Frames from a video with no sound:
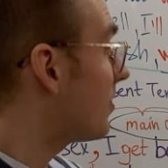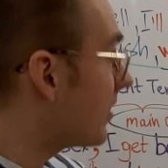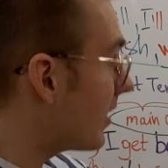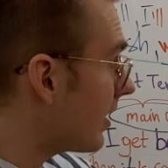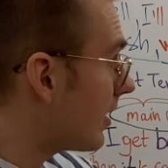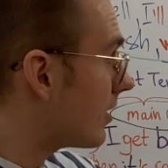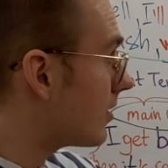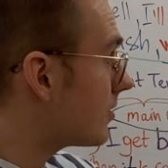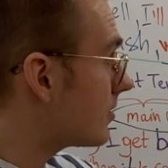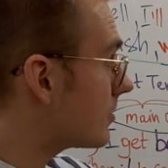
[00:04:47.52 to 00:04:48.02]

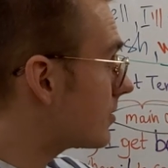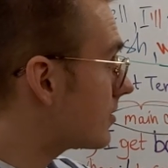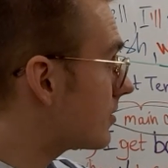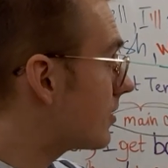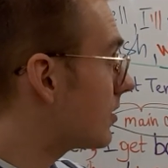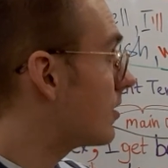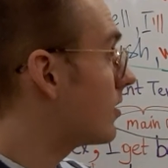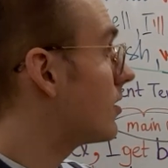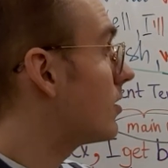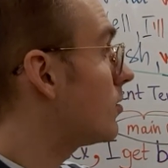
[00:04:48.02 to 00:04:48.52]
things
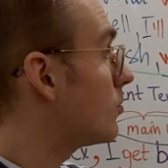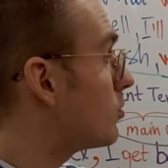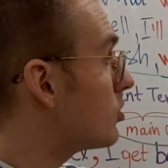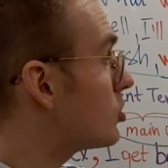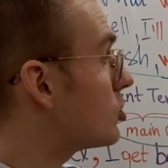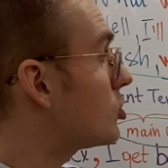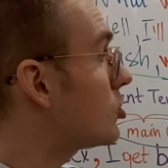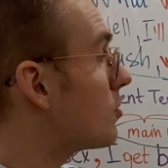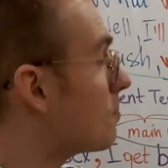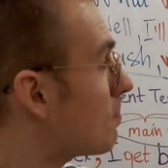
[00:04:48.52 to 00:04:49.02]

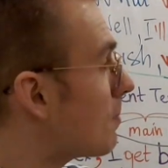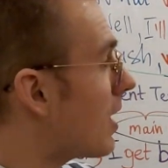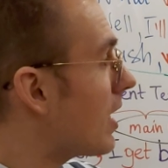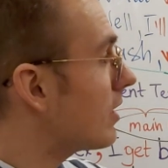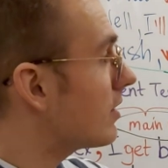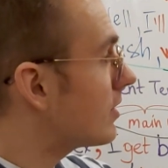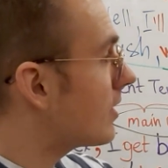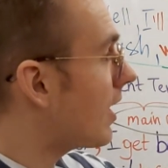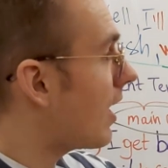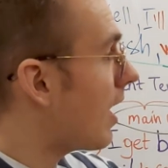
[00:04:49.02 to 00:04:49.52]
which
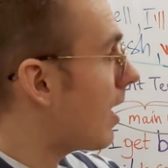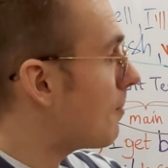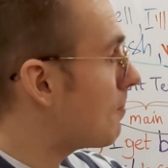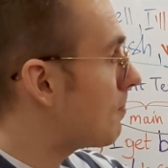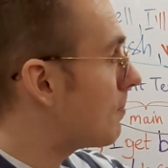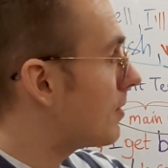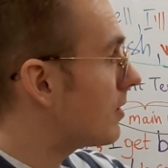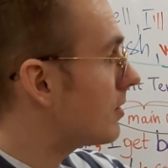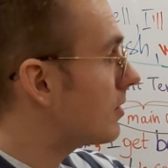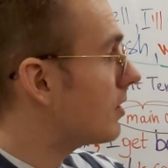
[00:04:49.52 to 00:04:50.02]
might
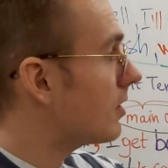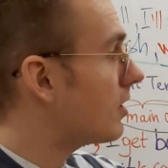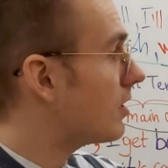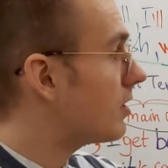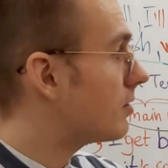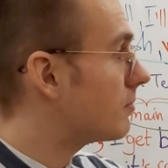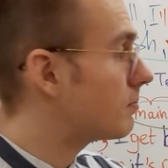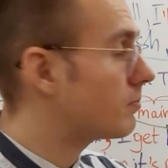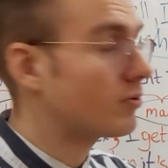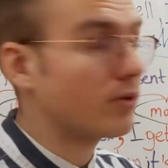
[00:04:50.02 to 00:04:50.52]
happen
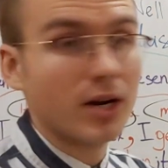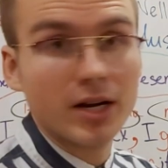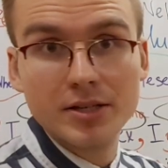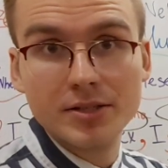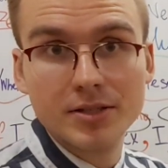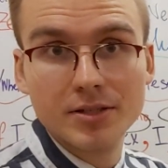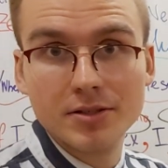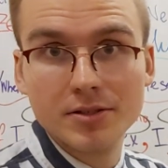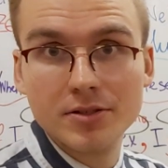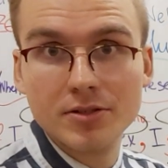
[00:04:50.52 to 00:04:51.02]
in
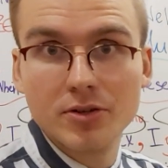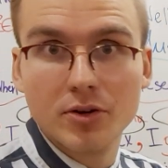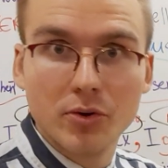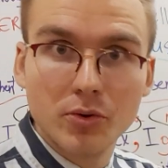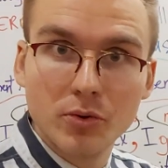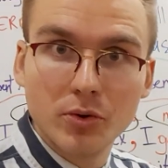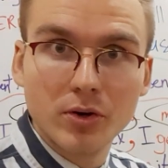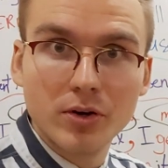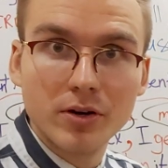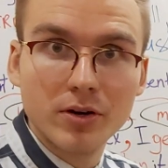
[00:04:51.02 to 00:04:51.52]
present
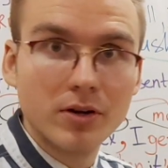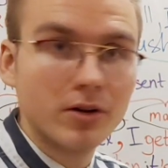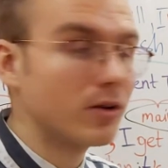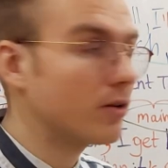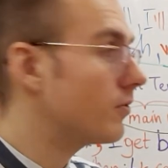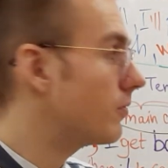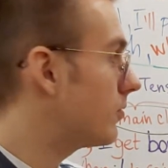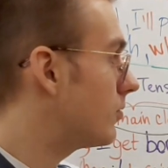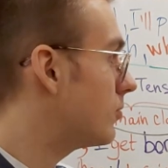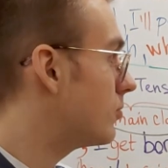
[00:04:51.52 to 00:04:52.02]
or
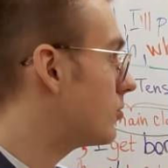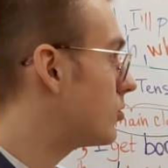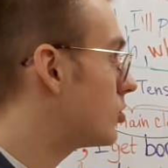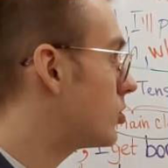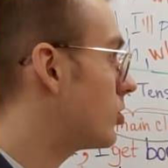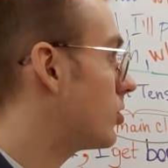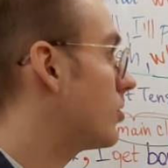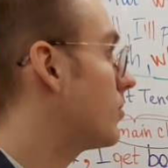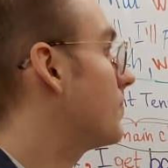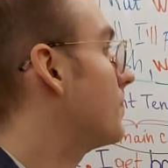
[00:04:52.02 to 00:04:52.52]

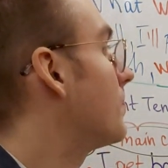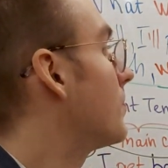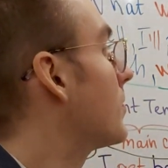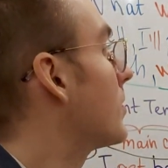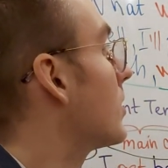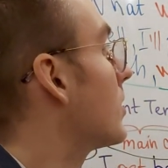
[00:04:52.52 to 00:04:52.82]
future,